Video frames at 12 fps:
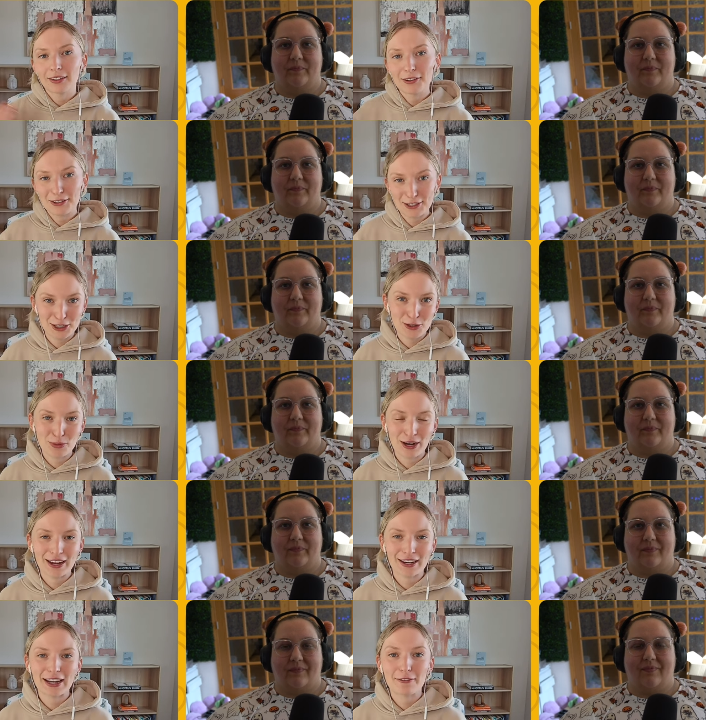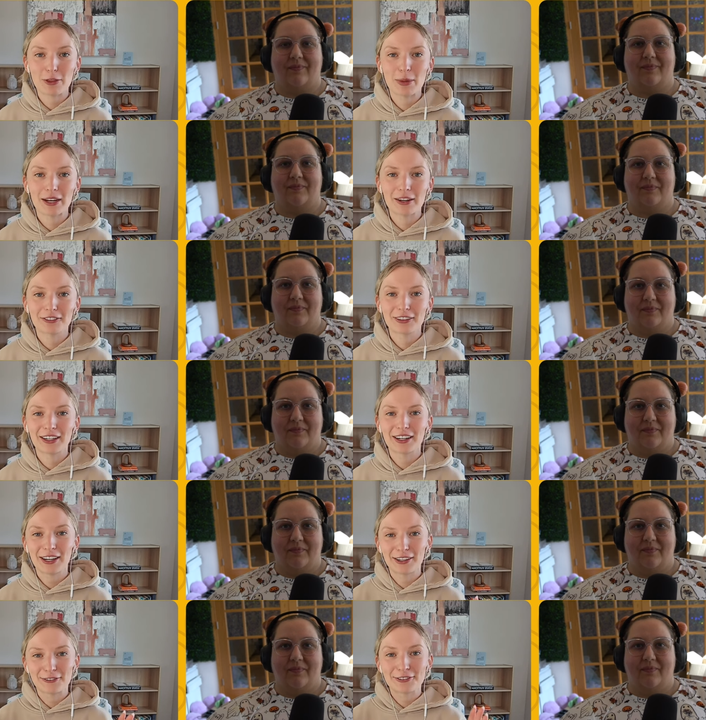Speaker 1: the new brand, have the benefit
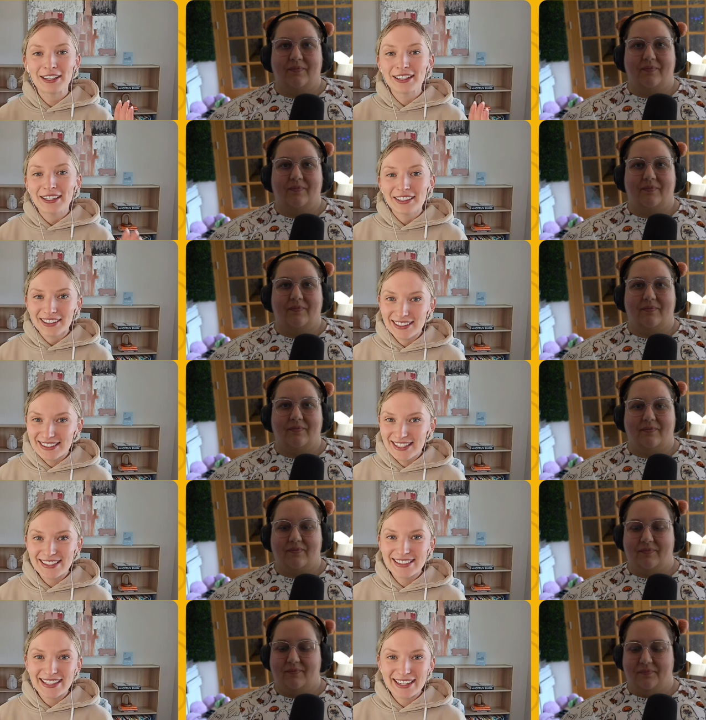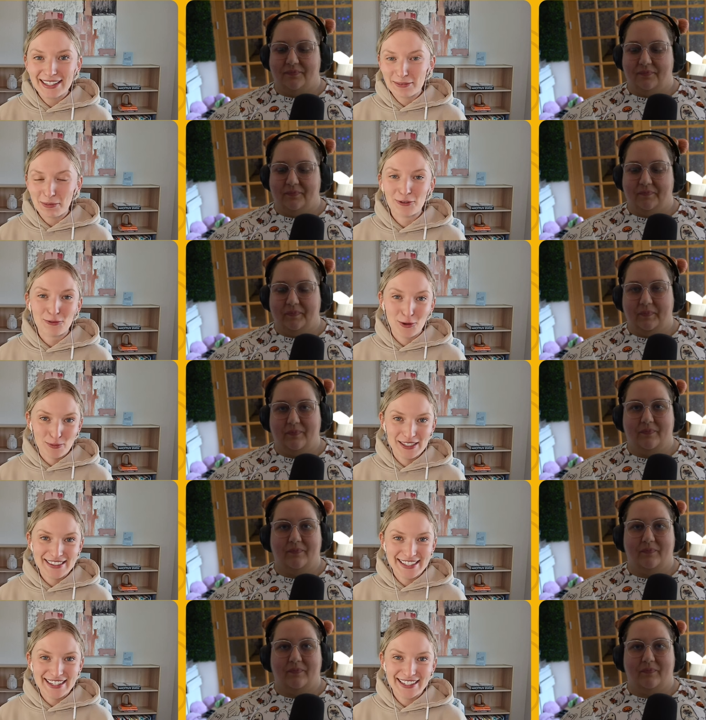of existing
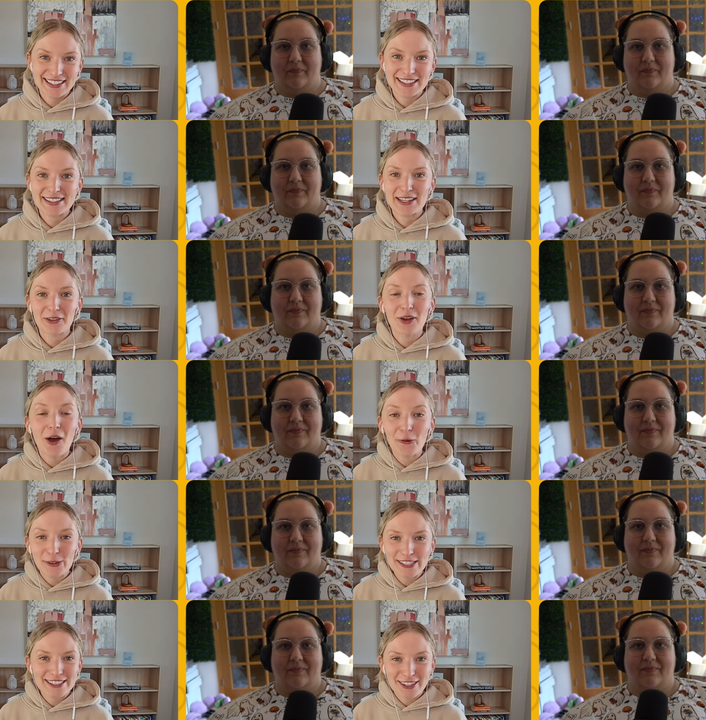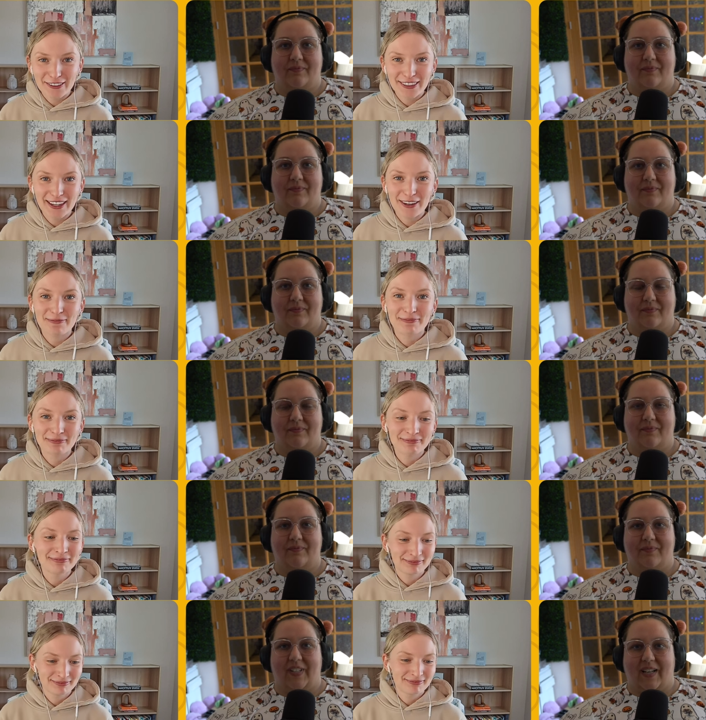performance data. So always start there.
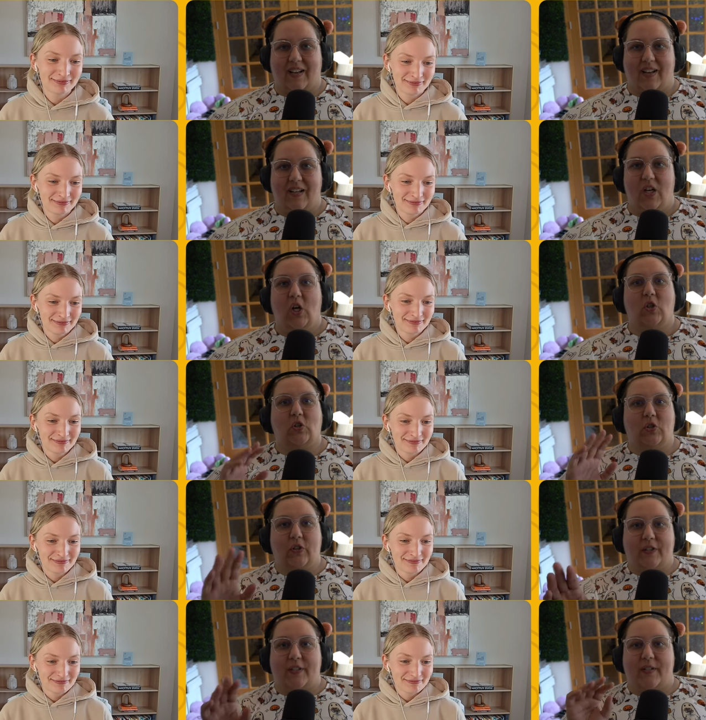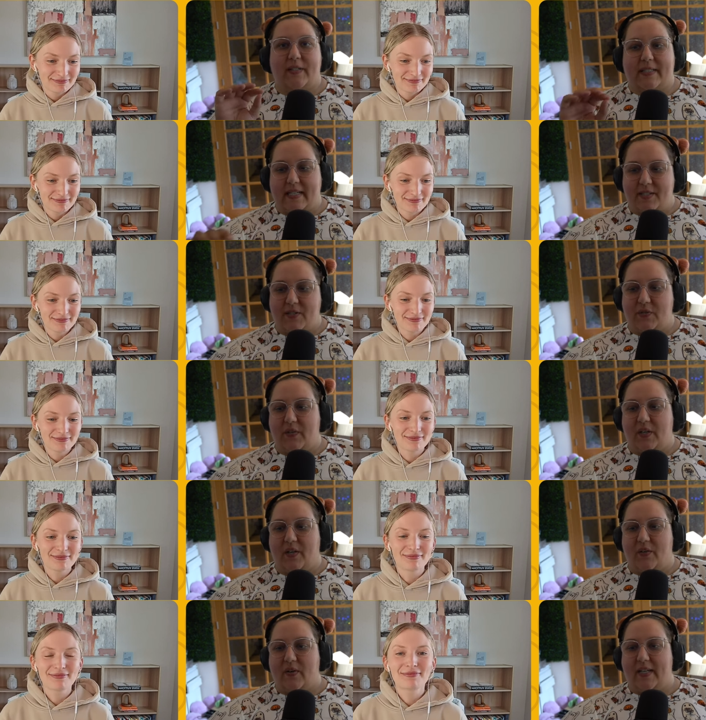
Speaker 2: Yeah. Looker Data
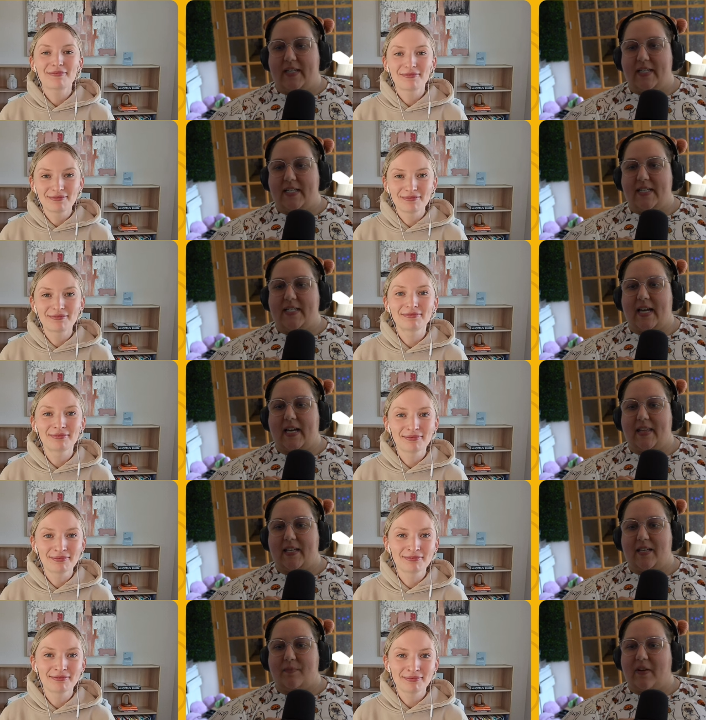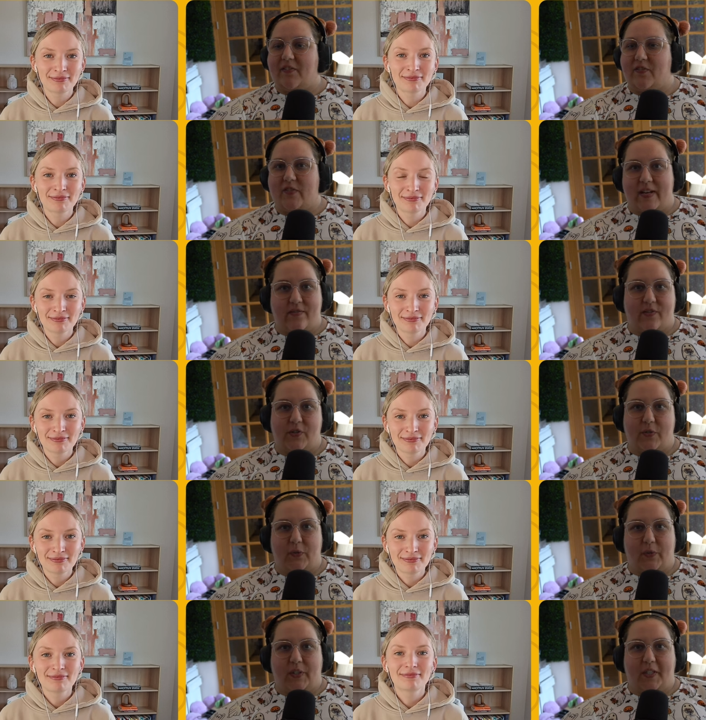Studio is, I think, my favorite
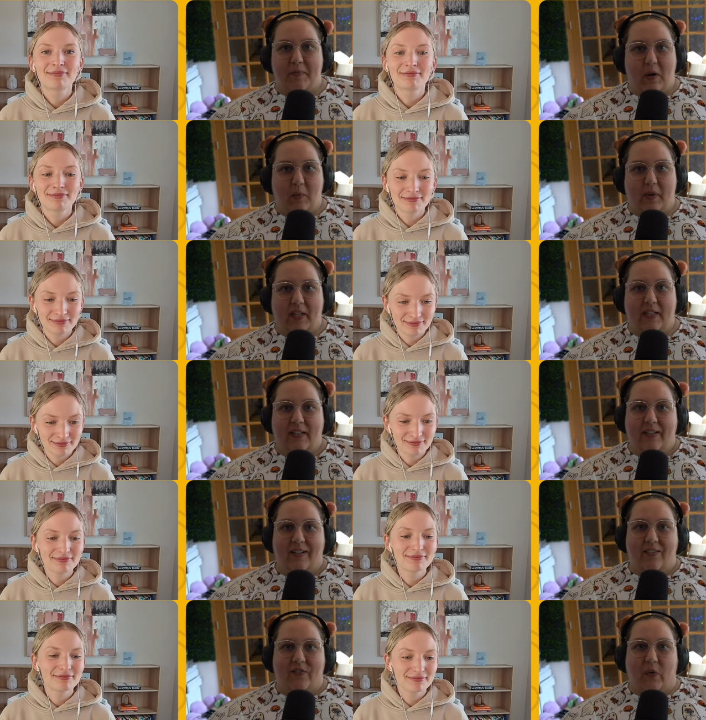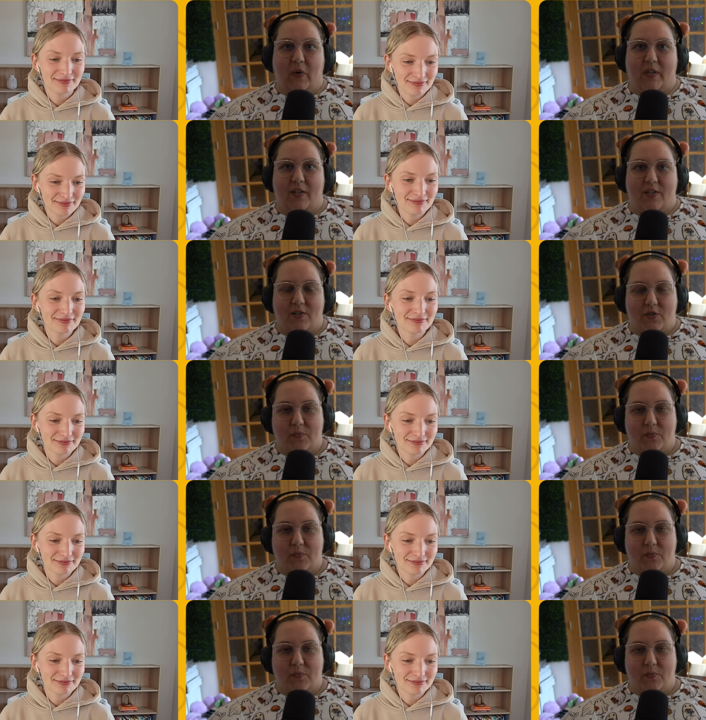tool at the moment for